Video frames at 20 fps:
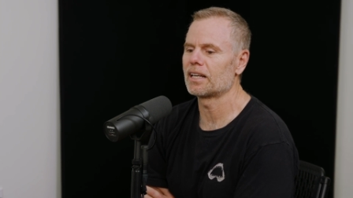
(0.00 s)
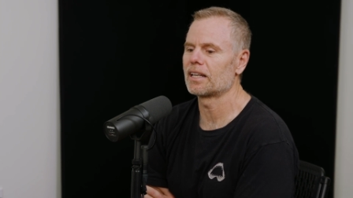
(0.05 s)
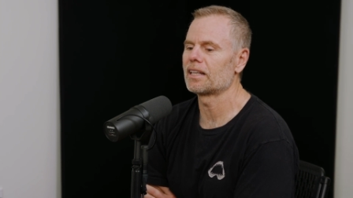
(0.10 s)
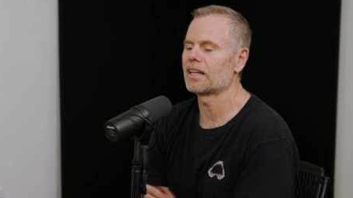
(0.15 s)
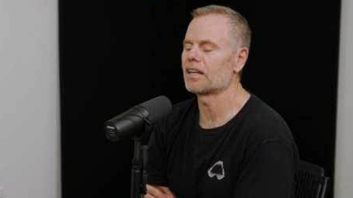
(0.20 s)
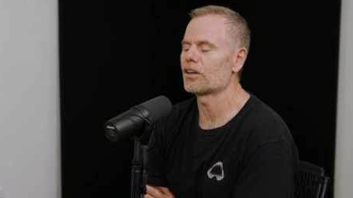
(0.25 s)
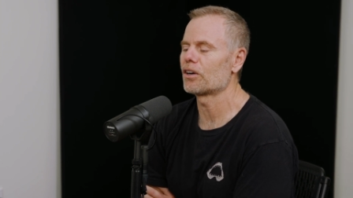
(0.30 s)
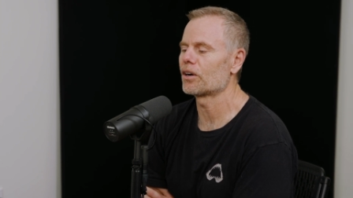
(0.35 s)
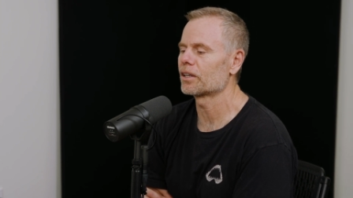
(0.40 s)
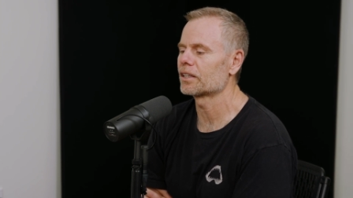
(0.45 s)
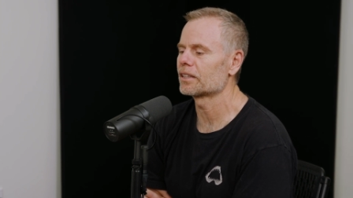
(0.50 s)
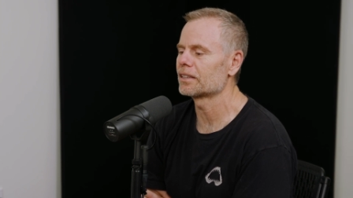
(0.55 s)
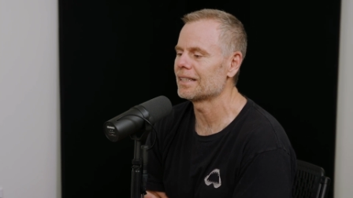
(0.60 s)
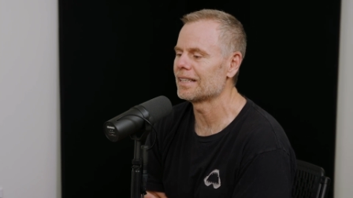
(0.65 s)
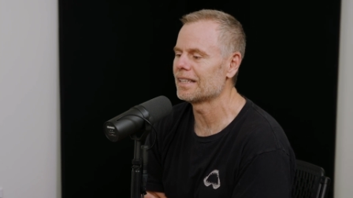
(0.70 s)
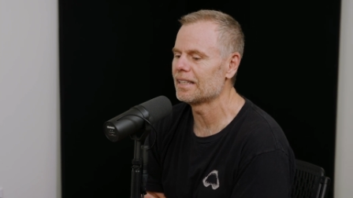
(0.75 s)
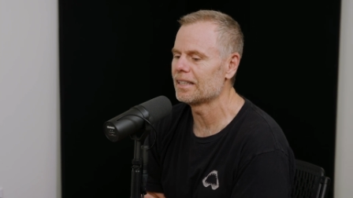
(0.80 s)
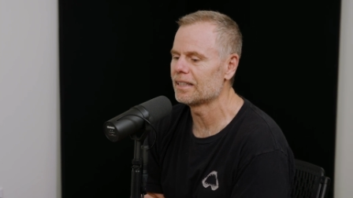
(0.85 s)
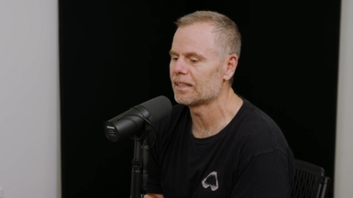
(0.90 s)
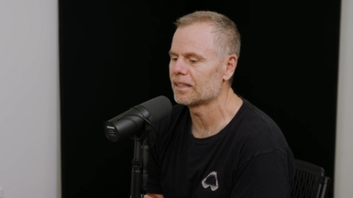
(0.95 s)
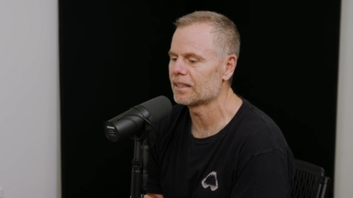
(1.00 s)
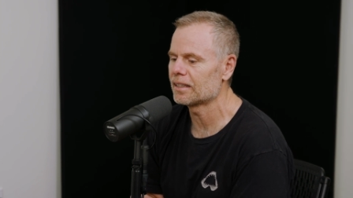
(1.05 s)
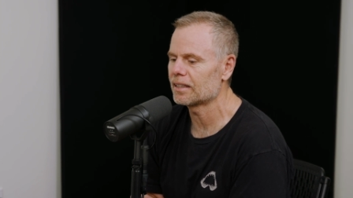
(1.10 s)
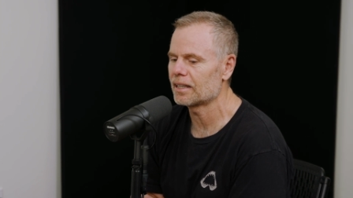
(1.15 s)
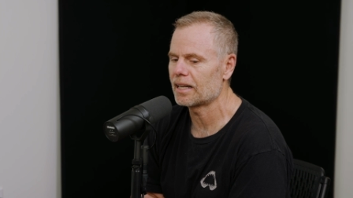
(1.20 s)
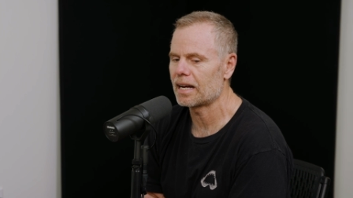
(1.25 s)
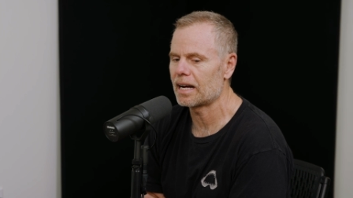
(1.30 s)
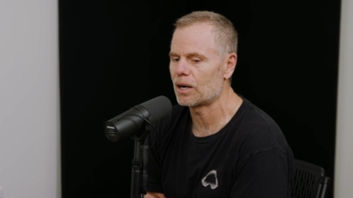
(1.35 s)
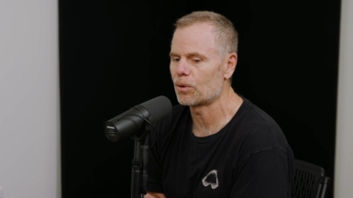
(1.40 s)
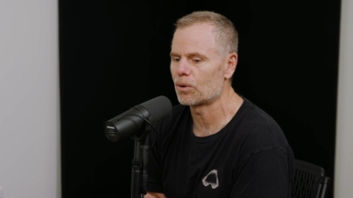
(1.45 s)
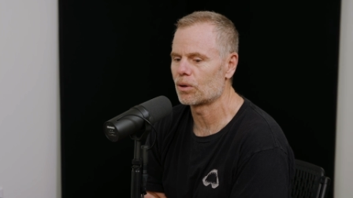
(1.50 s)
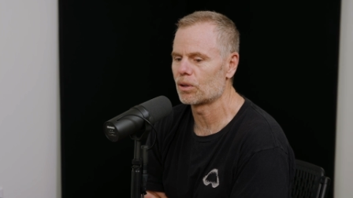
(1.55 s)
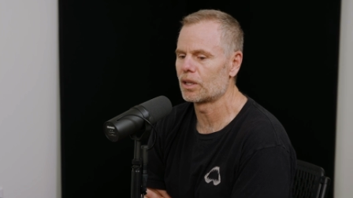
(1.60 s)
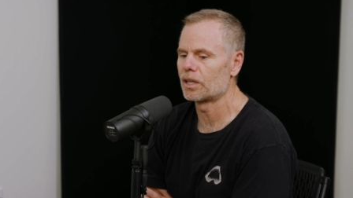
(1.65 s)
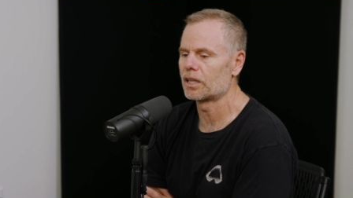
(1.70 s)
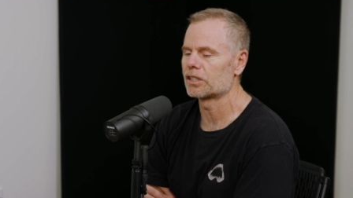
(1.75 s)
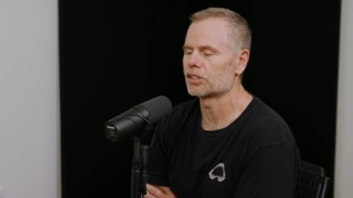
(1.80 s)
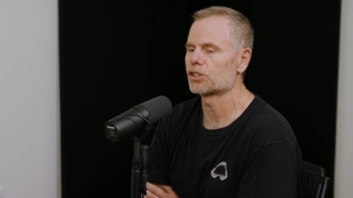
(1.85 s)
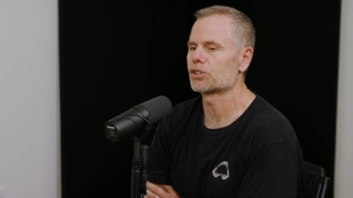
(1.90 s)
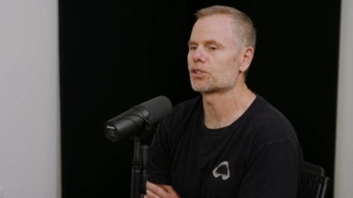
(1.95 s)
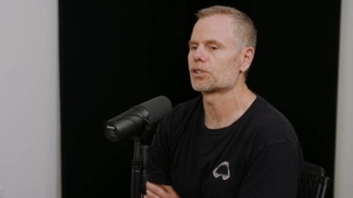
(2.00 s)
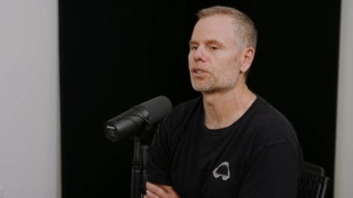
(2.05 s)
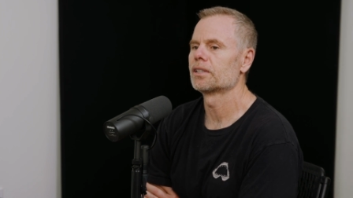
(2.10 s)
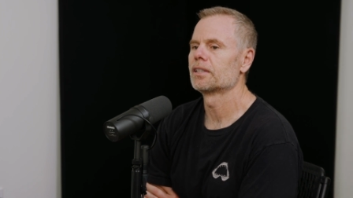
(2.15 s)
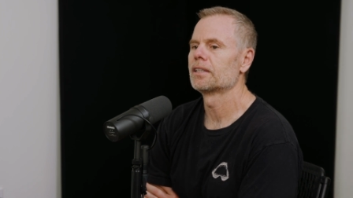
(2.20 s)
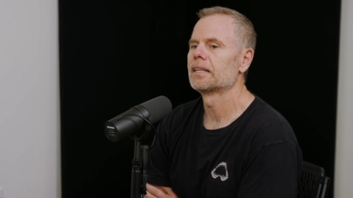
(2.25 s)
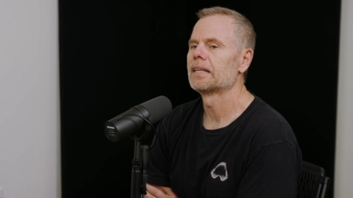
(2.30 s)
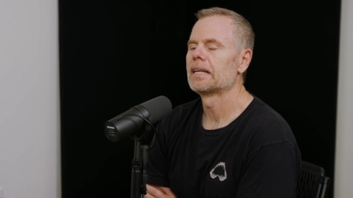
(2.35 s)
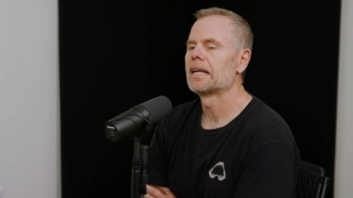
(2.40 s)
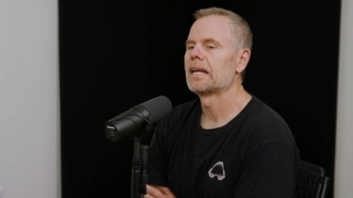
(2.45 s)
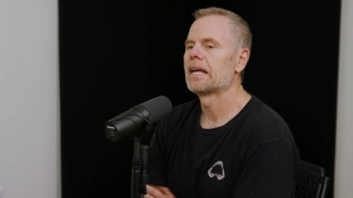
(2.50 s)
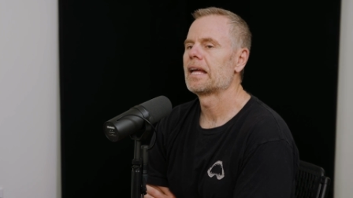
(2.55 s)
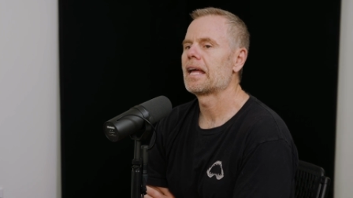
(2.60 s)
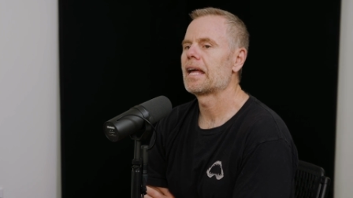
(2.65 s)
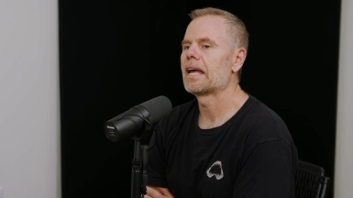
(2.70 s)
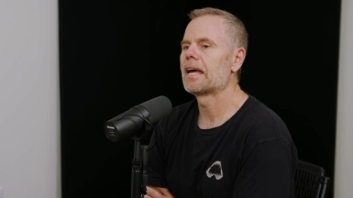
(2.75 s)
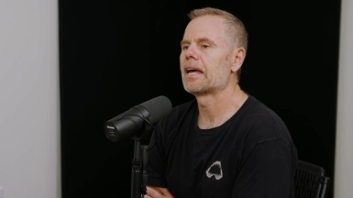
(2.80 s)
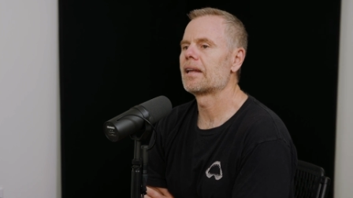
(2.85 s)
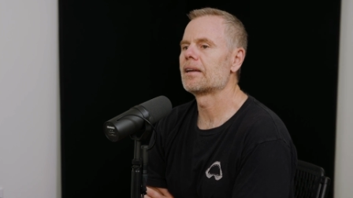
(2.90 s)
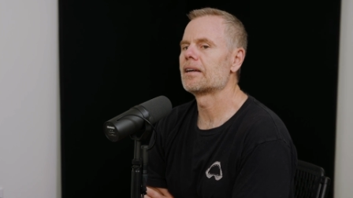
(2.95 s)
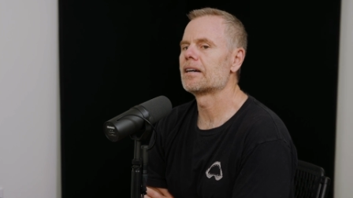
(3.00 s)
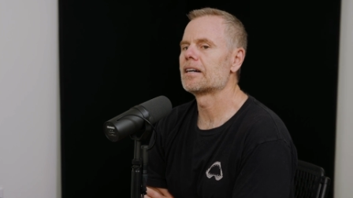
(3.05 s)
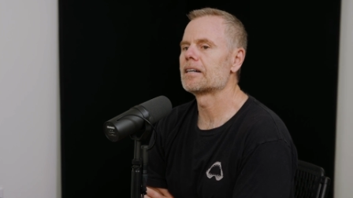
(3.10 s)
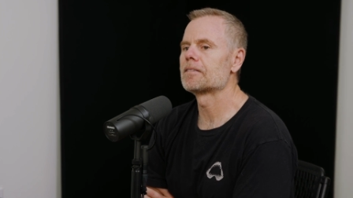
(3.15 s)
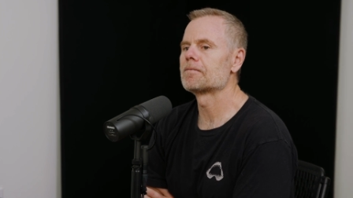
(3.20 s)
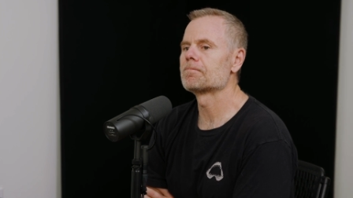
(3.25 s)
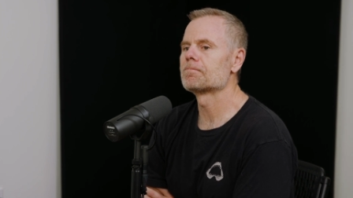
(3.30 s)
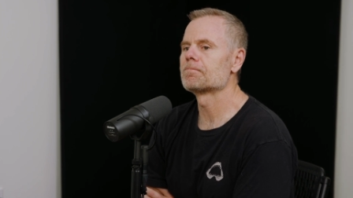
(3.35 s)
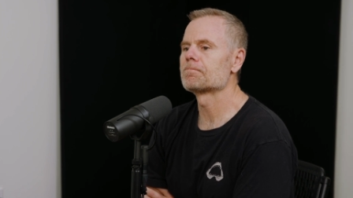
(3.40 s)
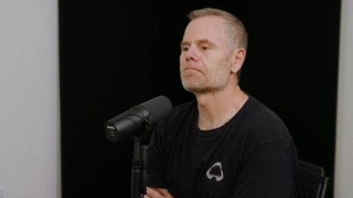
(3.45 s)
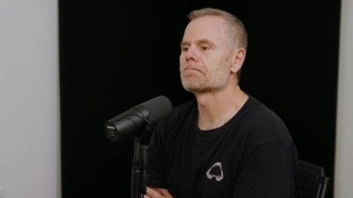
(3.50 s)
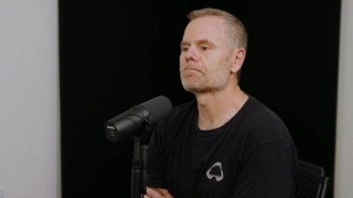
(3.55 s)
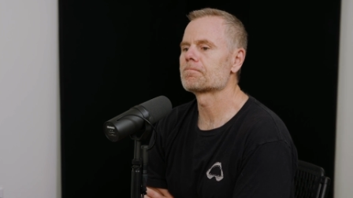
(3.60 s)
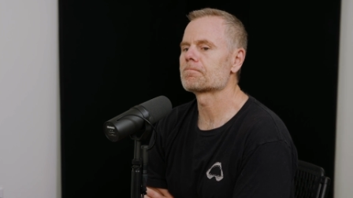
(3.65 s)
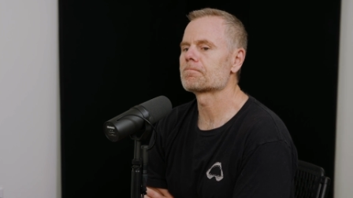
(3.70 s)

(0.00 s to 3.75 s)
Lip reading: and they are eating our lunch. And